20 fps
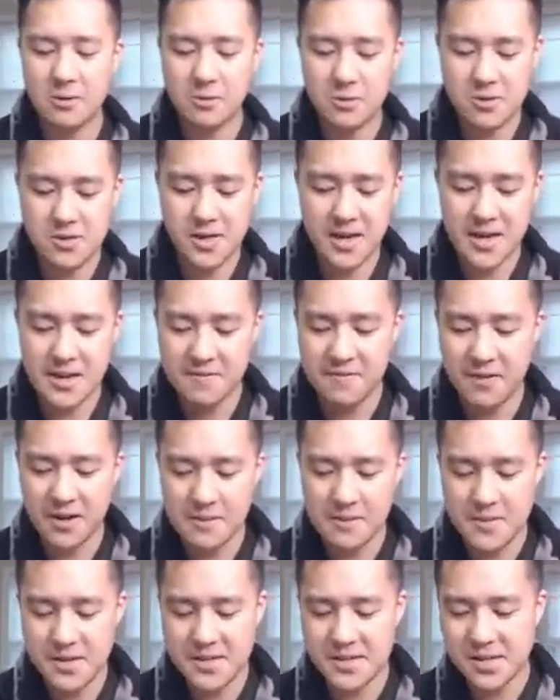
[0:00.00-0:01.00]
there's any funny
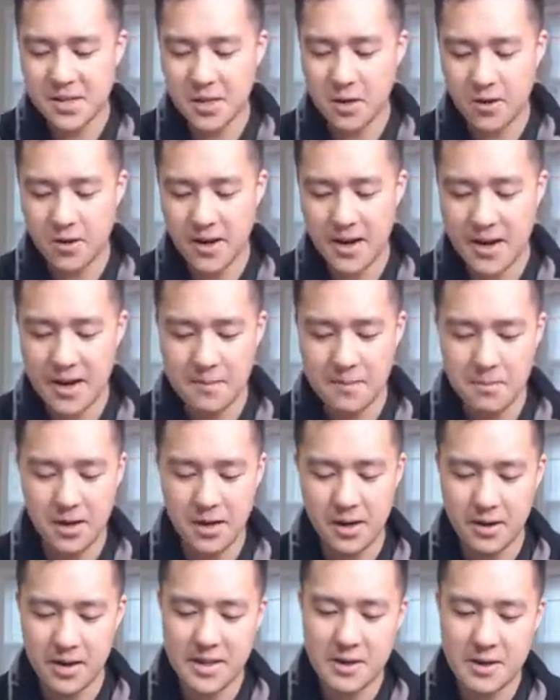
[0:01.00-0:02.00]
business going on,
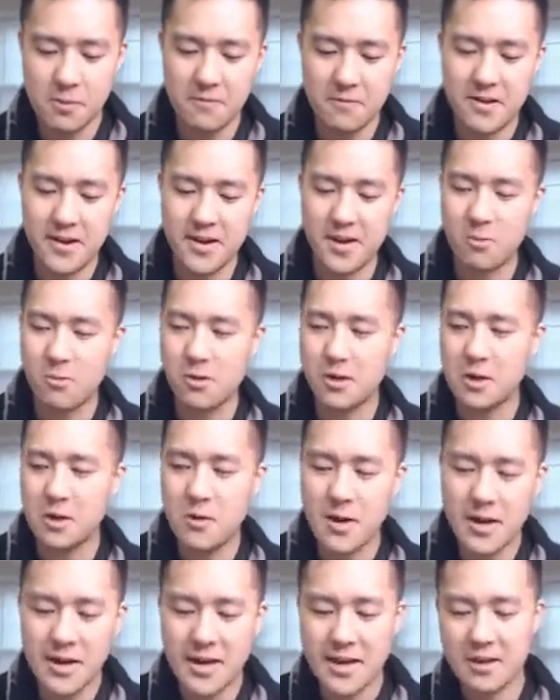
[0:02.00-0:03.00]
but I think we'll find out really
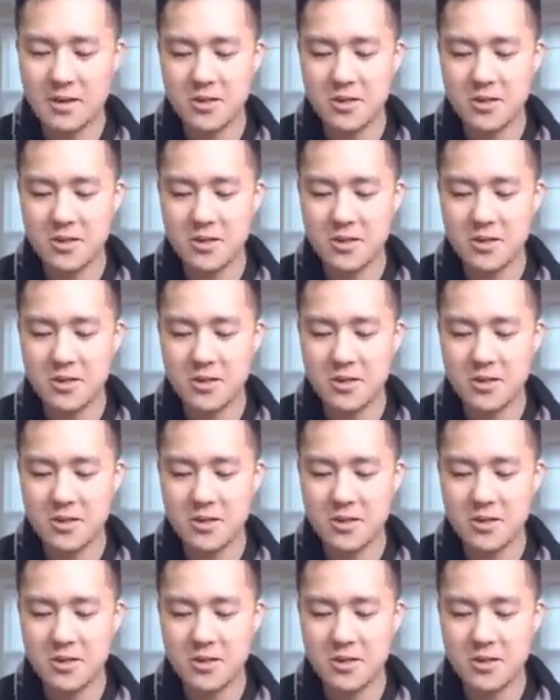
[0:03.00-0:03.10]
quick and it'll